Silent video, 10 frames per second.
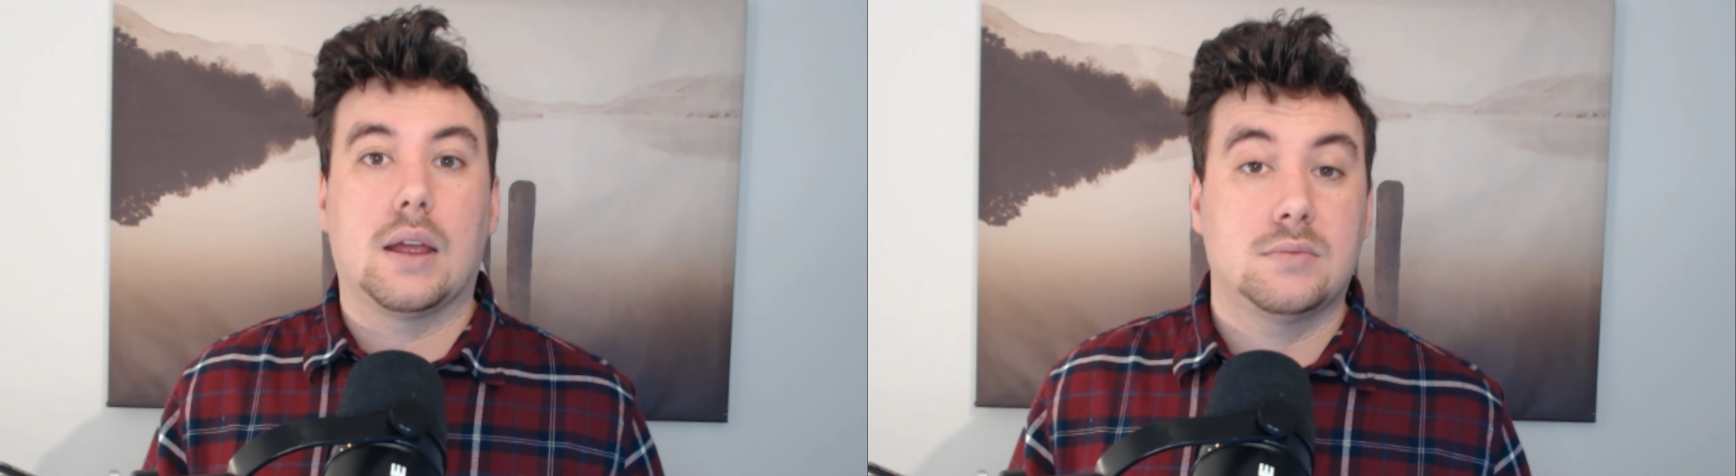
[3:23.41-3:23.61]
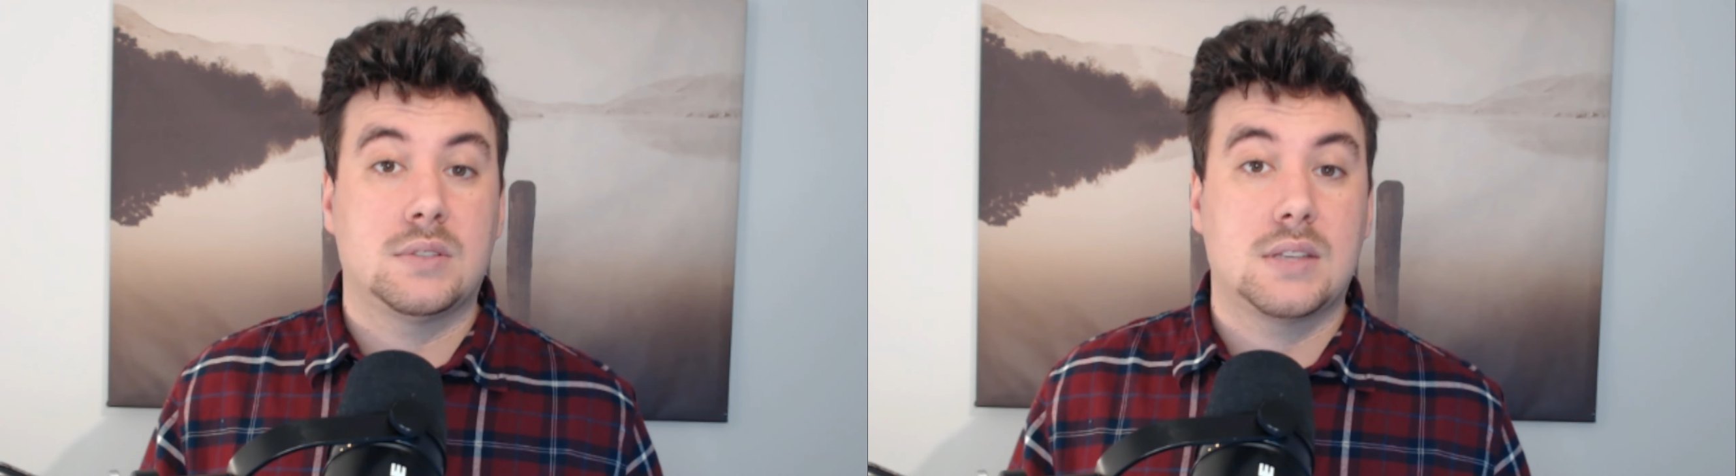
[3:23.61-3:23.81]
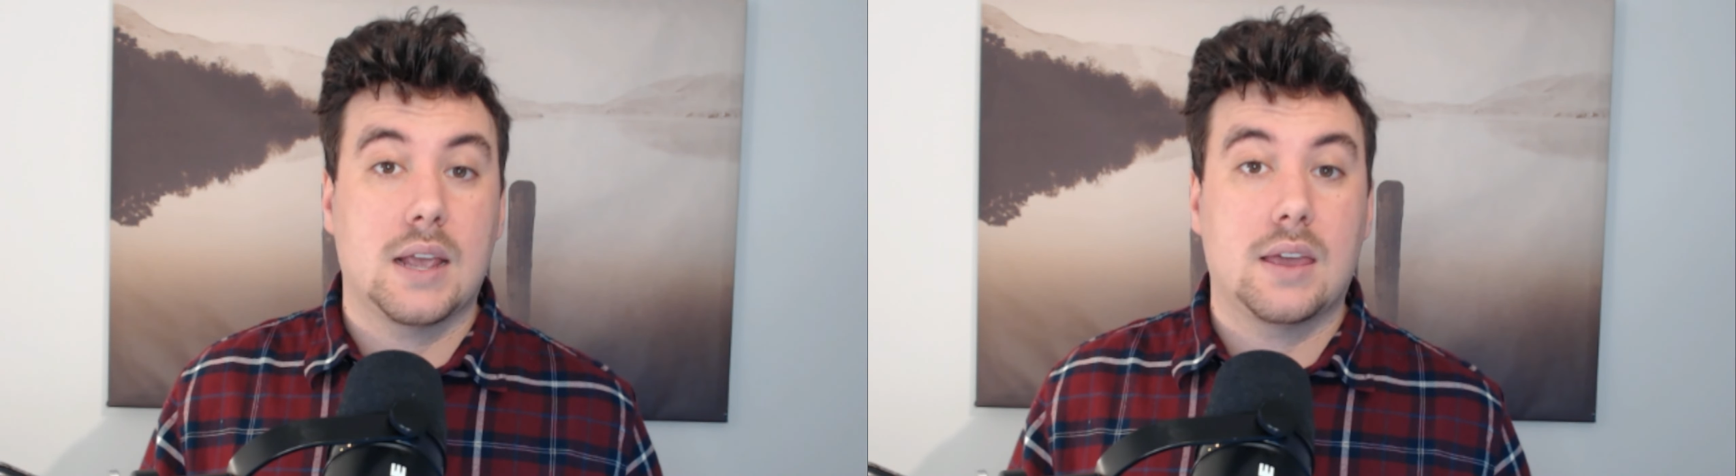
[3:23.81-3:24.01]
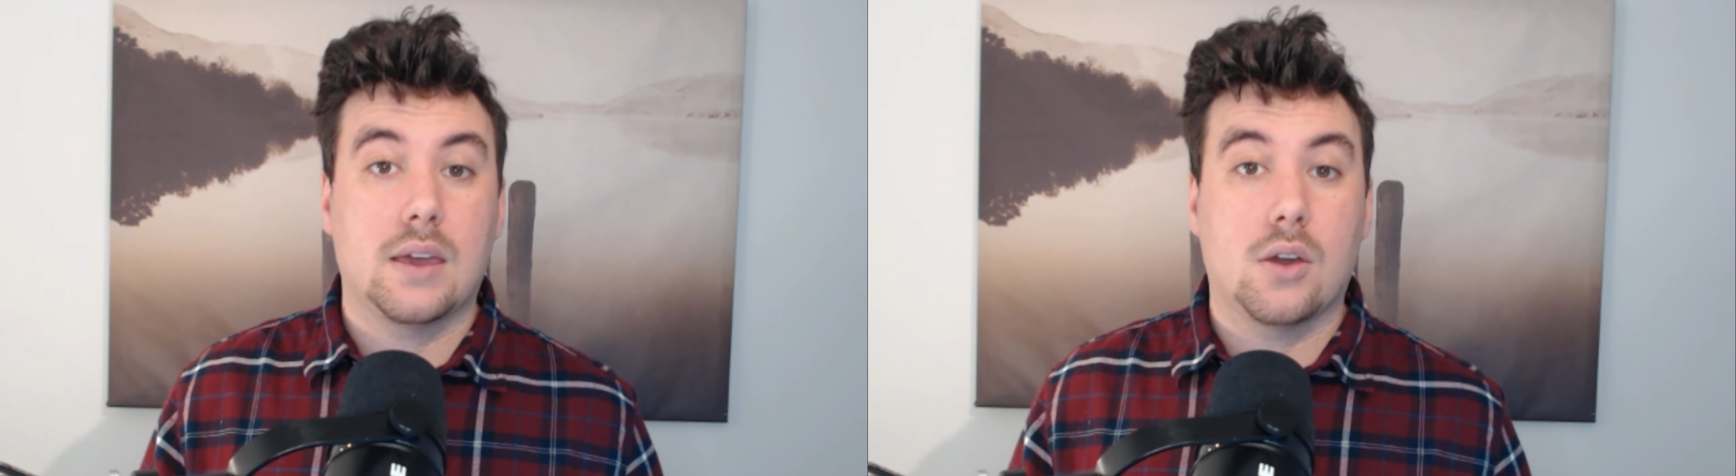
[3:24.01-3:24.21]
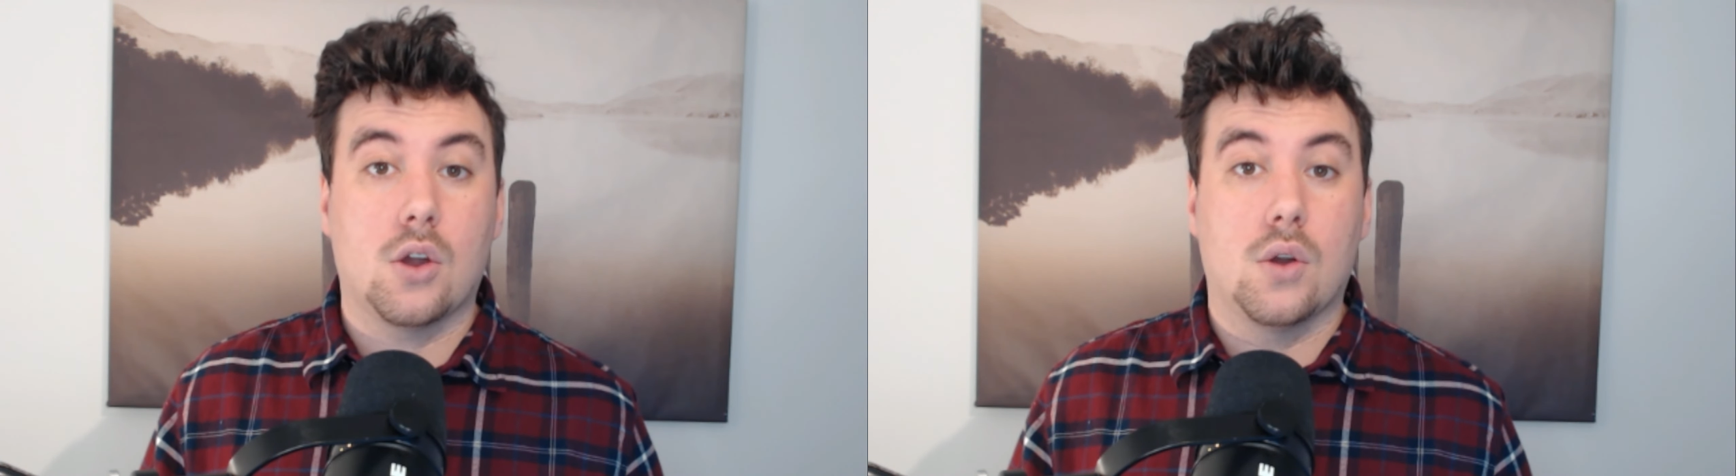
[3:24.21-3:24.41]

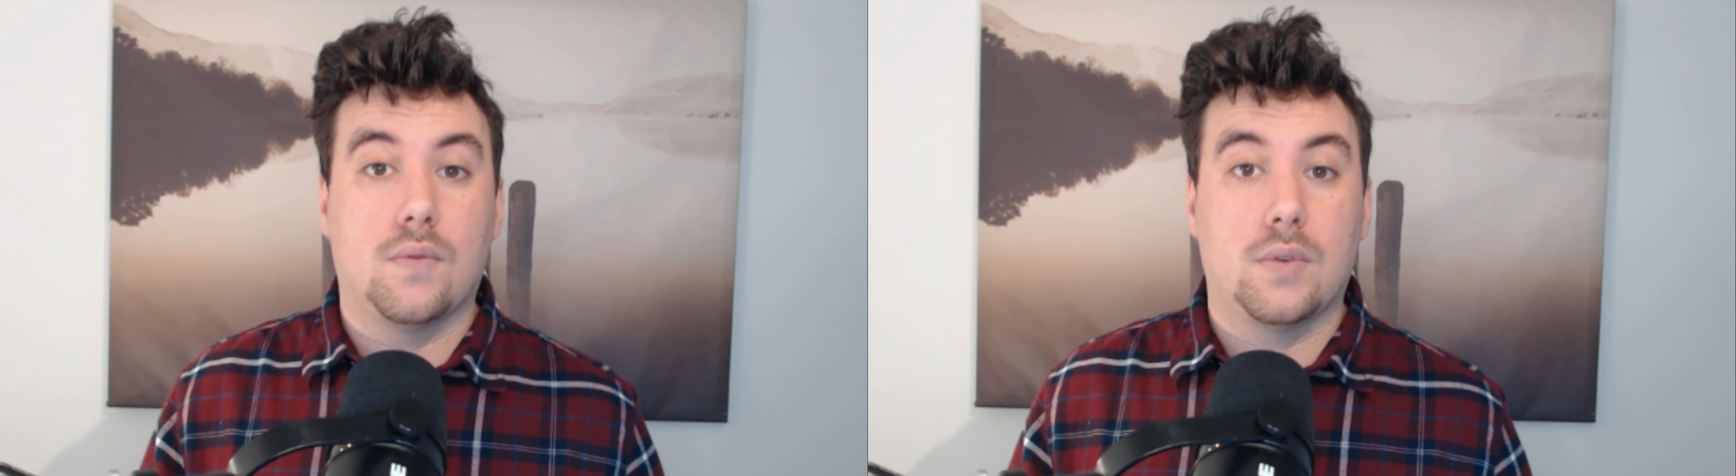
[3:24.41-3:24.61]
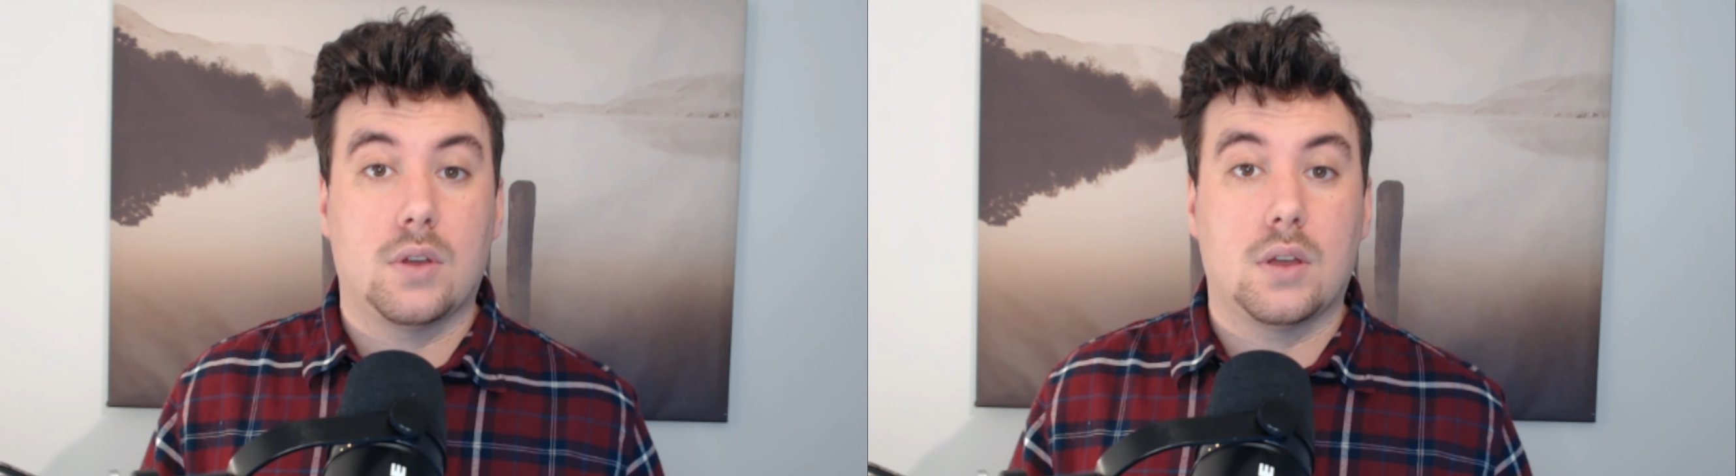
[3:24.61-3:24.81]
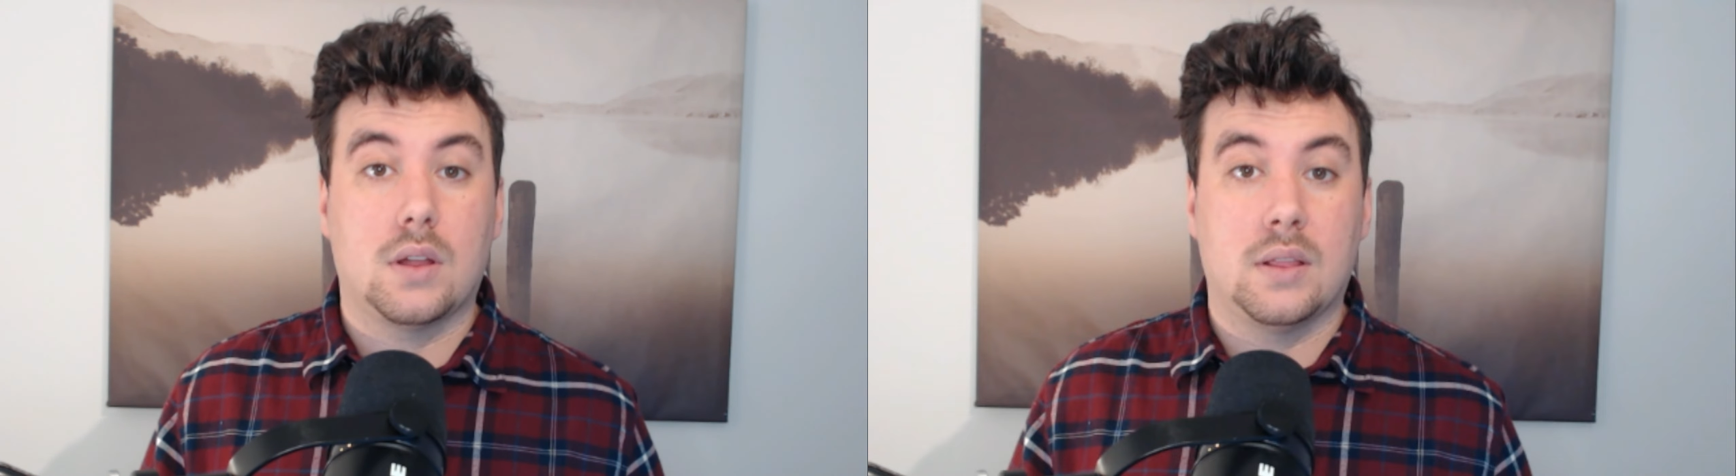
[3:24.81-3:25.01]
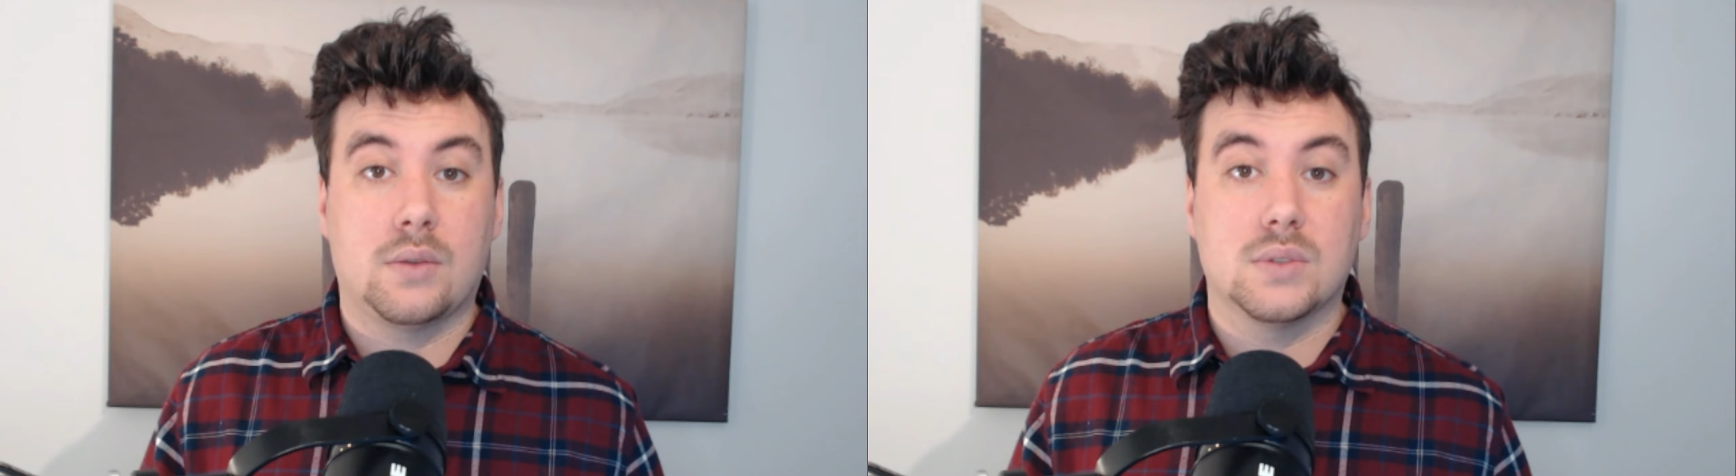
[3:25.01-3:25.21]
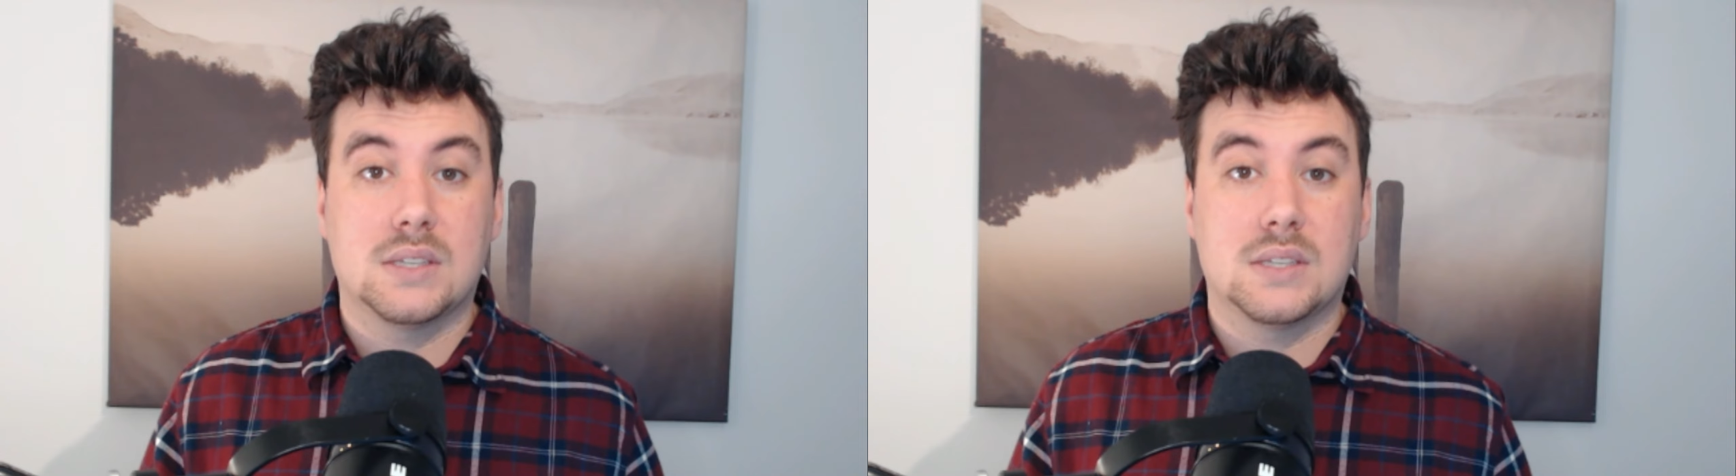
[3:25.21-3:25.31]
staking of liquid